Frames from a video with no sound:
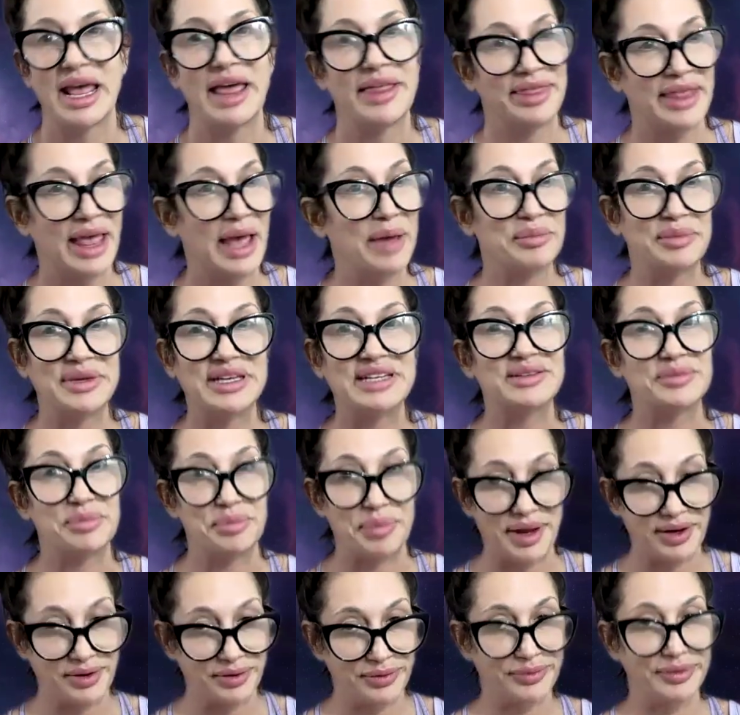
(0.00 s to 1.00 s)
And that means
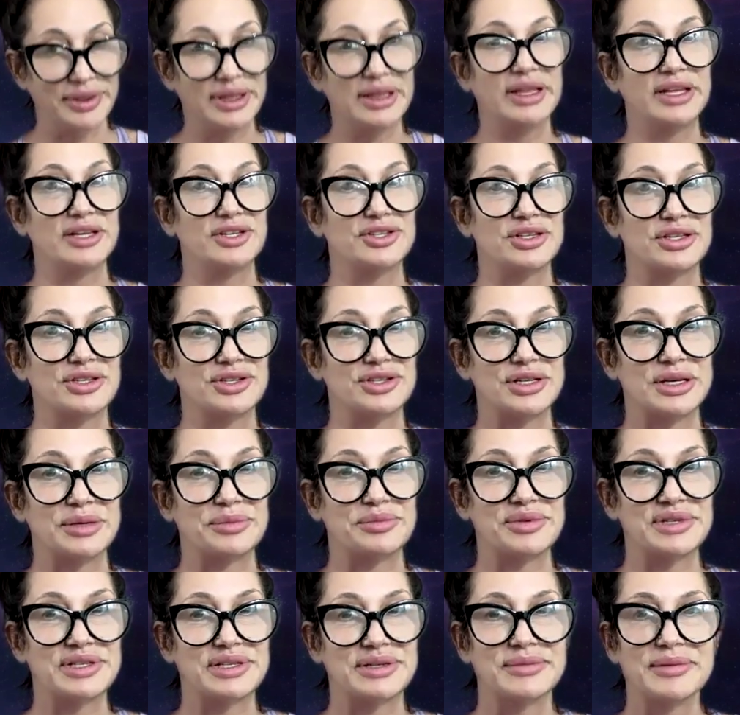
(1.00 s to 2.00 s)
better
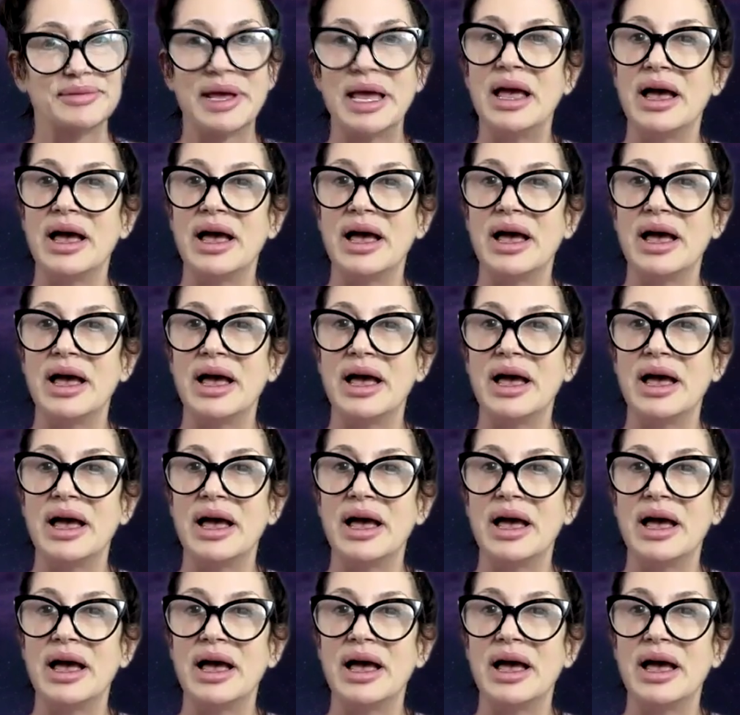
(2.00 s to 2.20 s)
relationships.